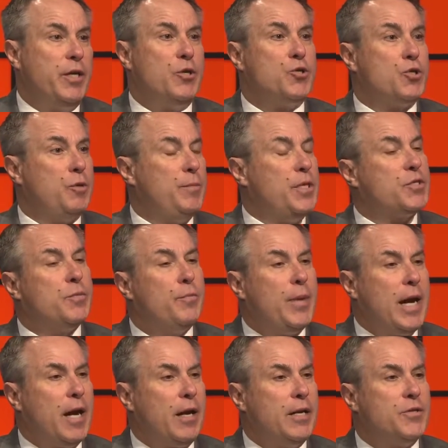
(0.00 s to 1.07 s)
There should be some
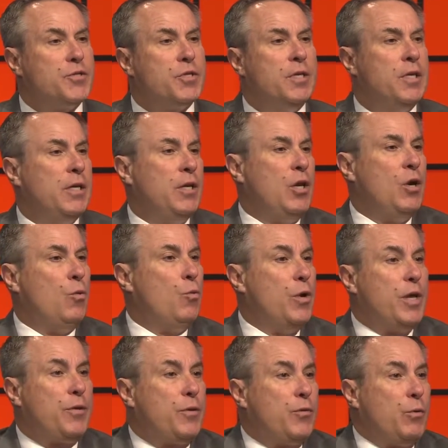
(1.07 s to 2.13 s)
balance.
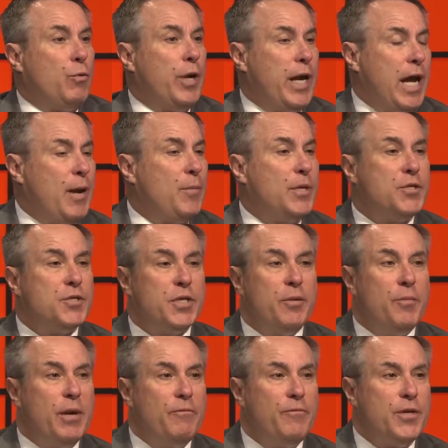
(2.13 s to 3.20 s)
With what happens in
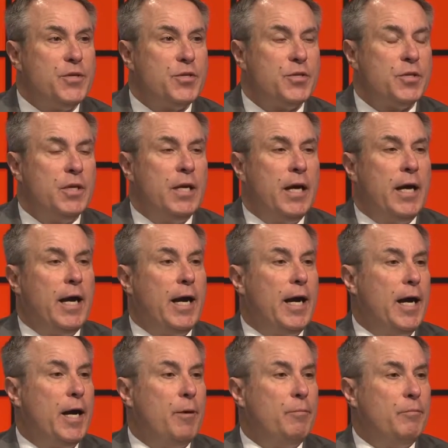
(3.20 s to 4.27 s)
Memphis,
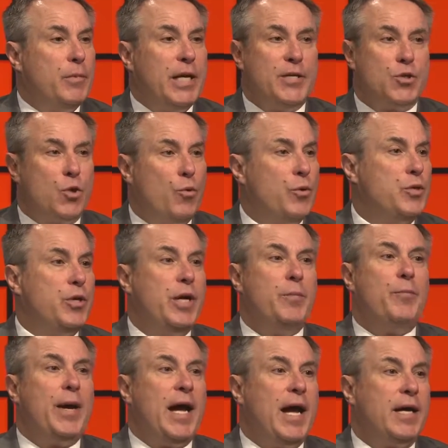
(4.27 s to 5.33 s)
Um, is going to
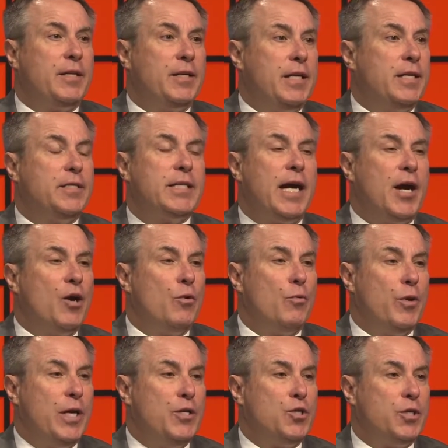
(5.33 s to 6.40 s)
impact the entire
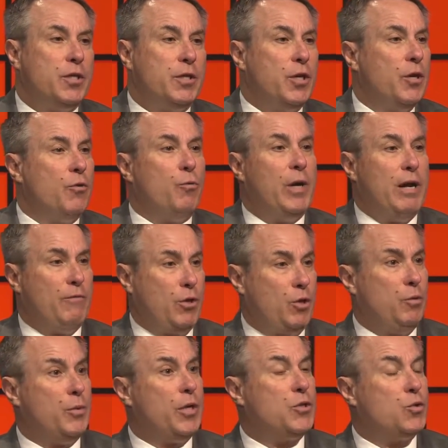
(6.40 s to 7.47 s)
region. You know, we have a
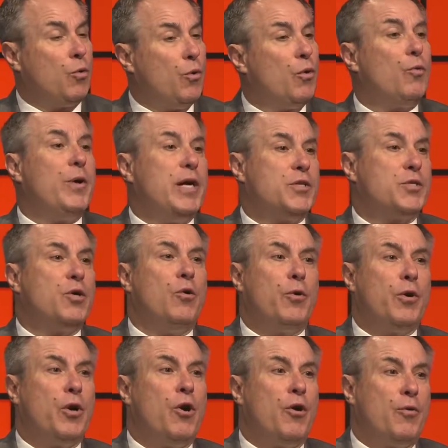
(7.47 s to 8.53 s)
gubernatorial race
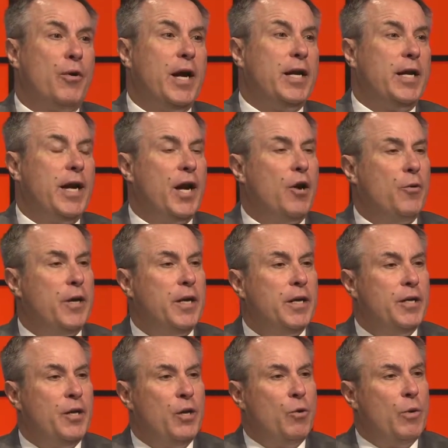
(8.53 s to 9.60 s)
going on right now, and
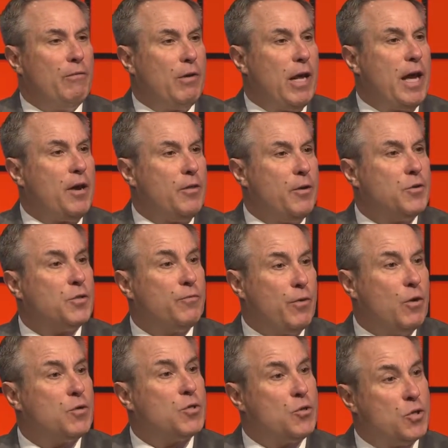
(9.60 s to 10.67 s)
we have a lot of those
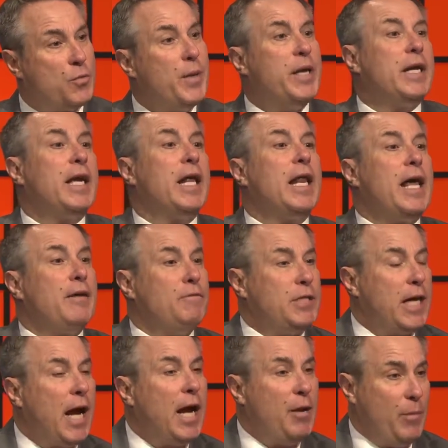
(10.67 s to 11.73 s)
folks that are spending a lot of
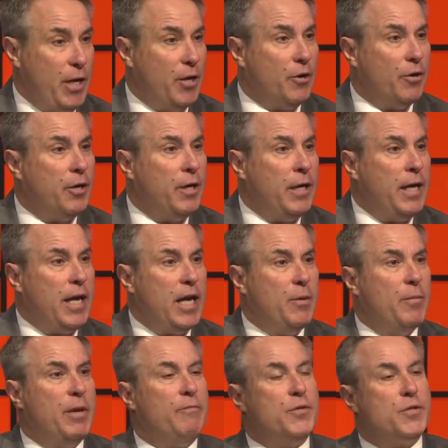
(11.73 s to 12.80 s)
time here in
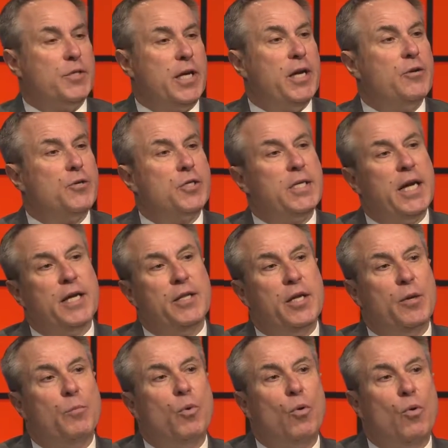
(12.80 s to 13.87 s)
Memphis. They understand
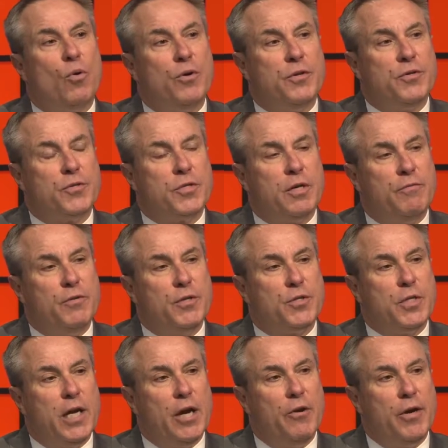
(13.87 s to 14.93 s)
the importance of
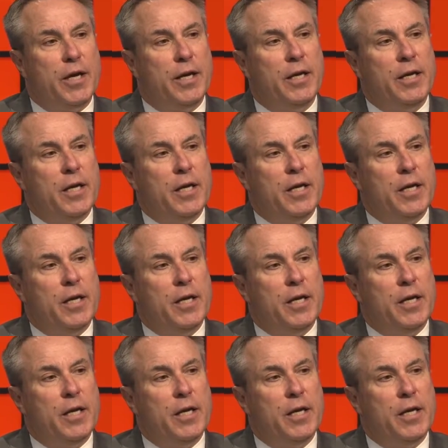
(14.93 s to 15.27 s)
this area.